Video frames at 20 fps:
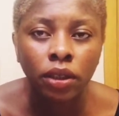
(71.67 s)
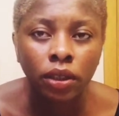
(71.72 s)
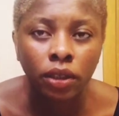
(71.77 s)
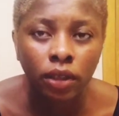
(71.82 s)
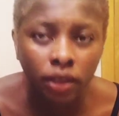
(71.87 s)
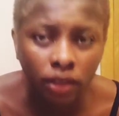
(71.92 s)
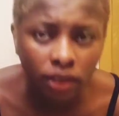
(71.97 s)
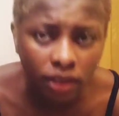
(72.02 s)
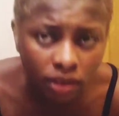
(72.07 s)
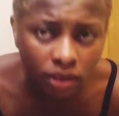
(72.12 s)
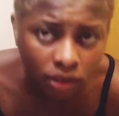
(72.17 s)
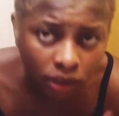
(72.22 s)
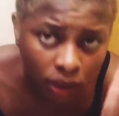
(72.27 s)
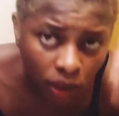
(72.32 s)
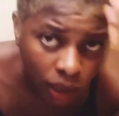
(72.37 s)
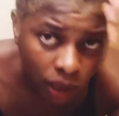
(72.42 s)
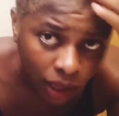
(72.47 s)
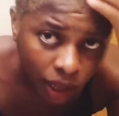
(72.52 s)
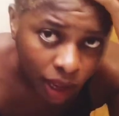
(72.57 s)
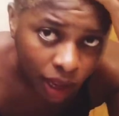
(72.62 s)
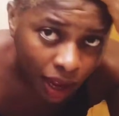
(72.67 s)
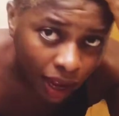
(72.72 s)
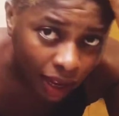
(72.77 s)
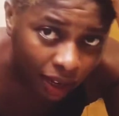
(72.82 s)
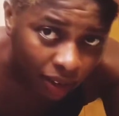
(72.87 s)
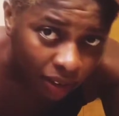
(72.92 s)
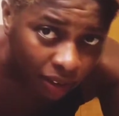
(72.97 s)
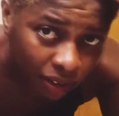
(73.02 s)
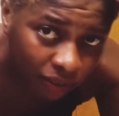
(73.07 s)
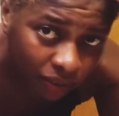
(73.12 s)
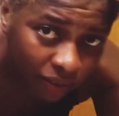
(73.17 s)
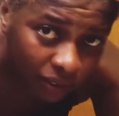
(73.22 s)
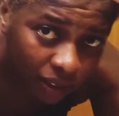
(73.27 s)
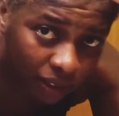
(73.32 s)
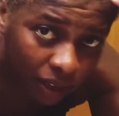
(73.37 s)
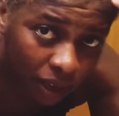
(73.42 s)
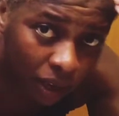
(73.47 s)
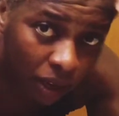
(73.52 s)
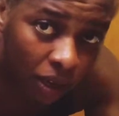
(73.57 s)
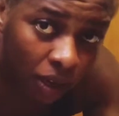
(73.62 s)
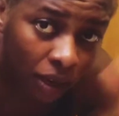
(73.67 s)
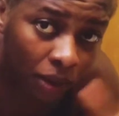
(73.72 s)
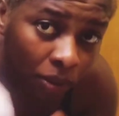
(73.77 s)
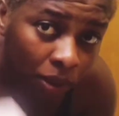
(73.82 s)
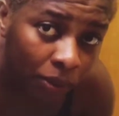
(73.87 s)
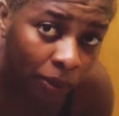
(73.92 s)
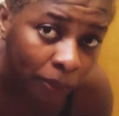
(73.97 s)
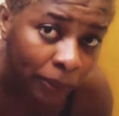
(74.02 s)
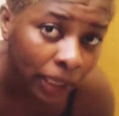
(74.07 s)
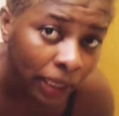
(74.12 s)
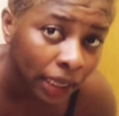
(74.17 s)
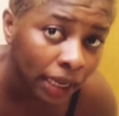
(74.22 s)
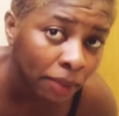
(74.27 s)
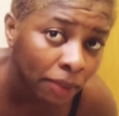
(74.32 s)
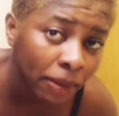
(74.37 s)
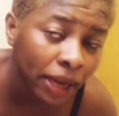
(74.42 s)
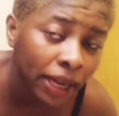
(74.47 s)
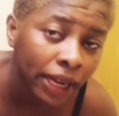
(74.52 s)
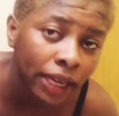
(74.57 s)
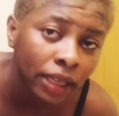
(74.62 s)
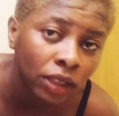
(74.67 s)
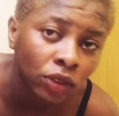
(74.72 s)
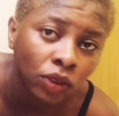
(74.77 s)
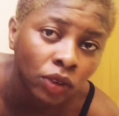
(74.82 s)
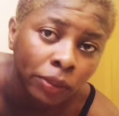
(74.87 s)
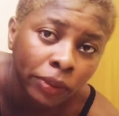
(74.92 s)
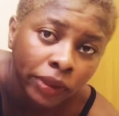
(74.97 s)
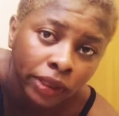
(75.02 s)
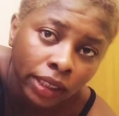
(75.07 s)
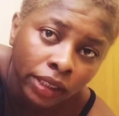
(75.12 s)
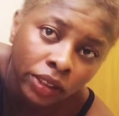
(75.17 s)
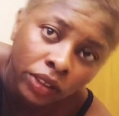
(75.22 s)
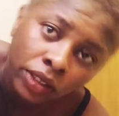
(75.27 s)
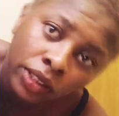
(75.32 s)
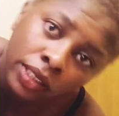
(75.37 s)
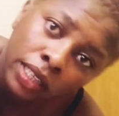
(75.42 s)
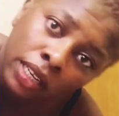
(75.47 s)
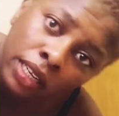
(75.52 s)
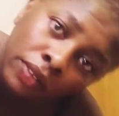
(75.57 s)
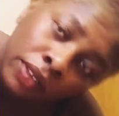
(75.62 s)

This is, I don't know if, maybe I'm gonna let my hair dry because I just kind